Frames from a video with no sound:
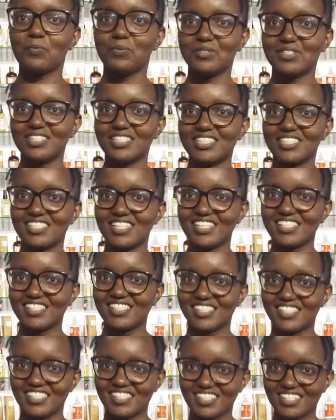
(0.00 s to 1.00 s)
Okay, yes.
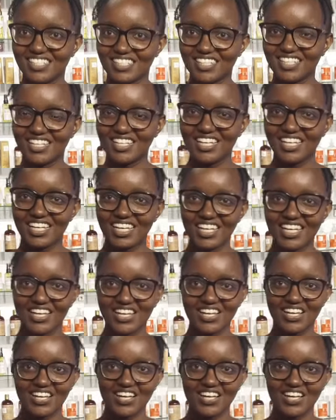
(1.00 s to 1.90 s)
So what's stopping you?